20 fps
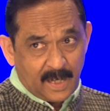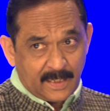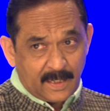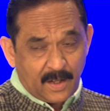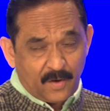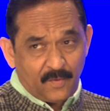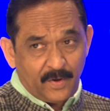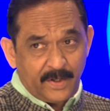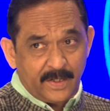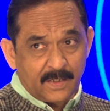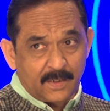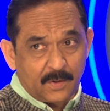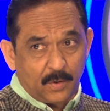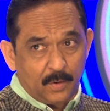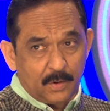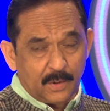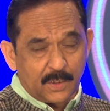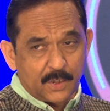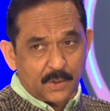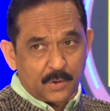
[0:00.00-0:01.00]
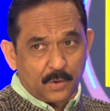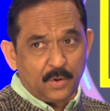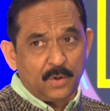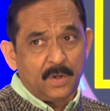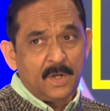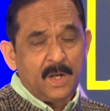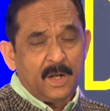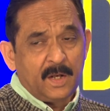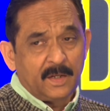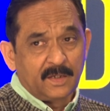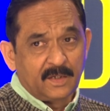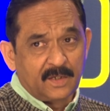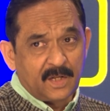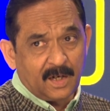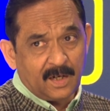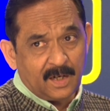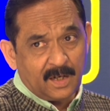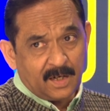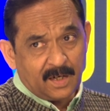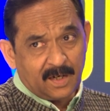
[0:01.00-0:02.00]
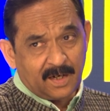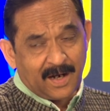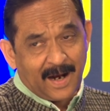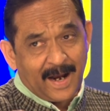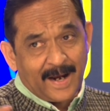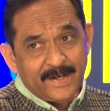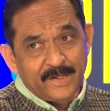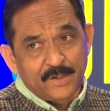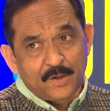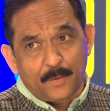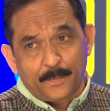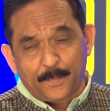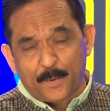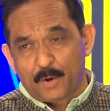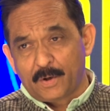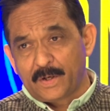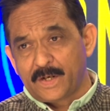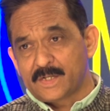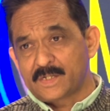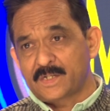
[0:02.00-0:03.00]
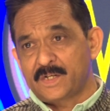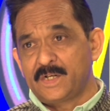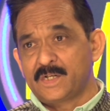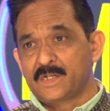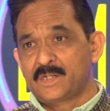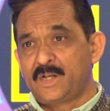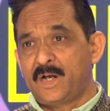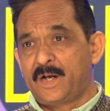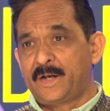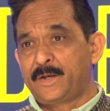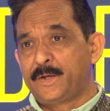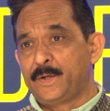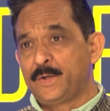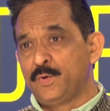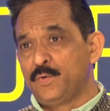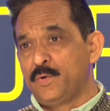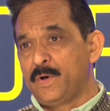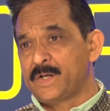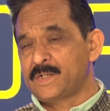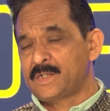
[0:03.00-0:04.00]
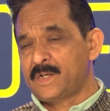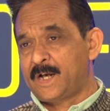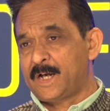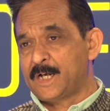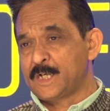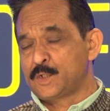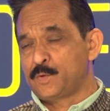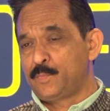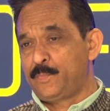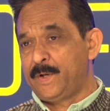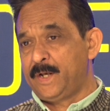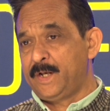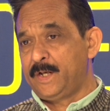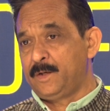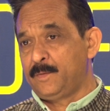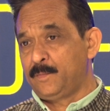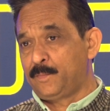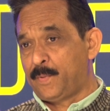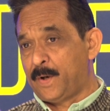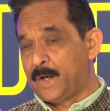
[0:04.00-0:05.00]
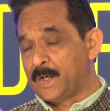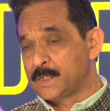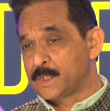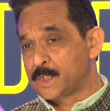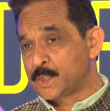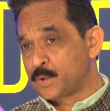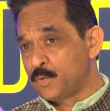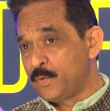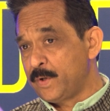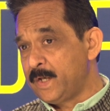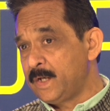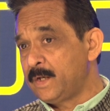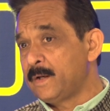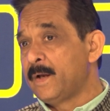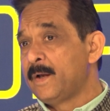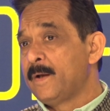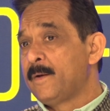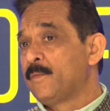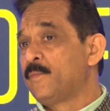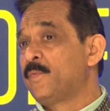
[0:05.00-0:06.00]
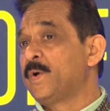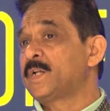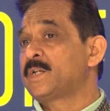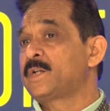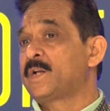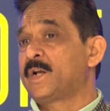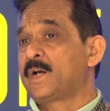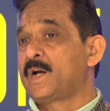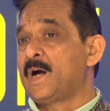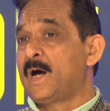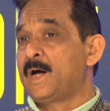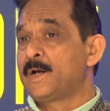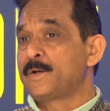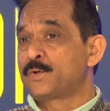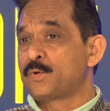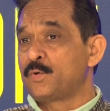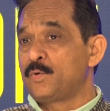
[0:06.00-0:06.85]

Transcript: otherwise also, the kind of policies that US has been pursuing with regard